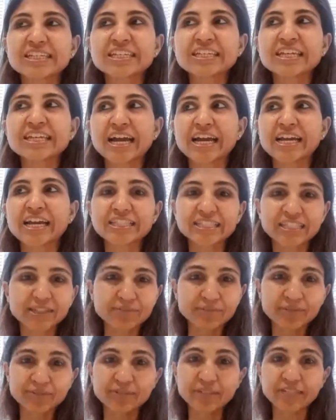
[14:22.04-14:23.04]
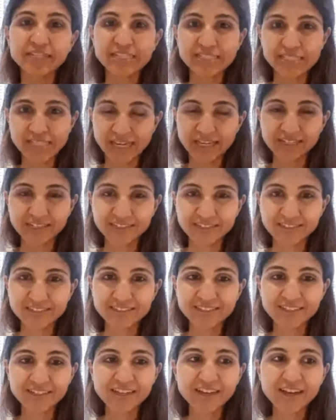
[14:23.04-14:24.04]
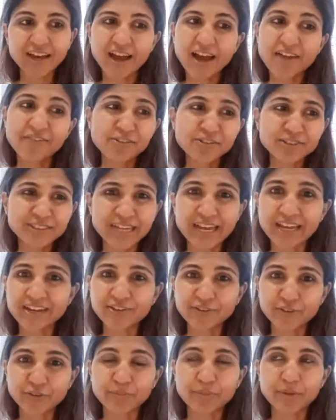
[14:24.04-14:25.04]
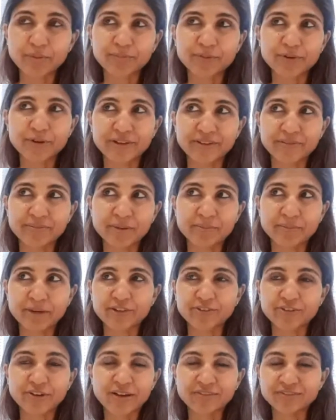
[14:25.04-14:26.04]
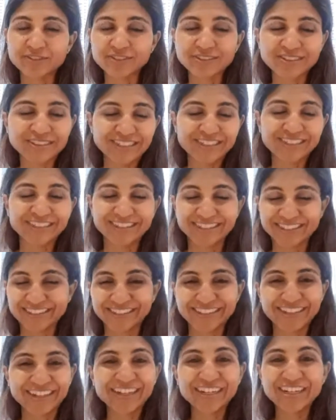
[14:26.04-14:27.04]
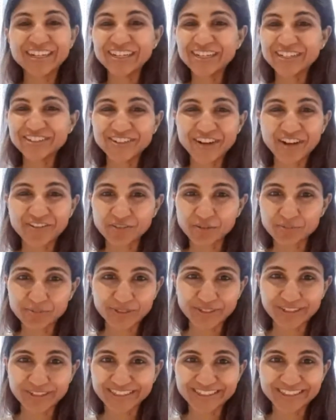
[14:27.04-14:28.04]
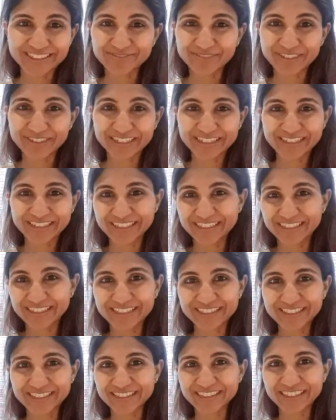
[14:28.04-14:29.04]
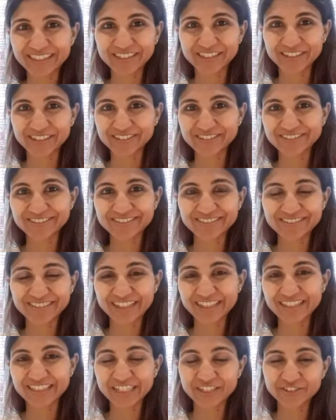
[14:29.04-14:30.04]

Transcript: yeah, it can be really tailored. I've also had lots of people ask me about travel. Yeah. travel right. Yes. You know, that's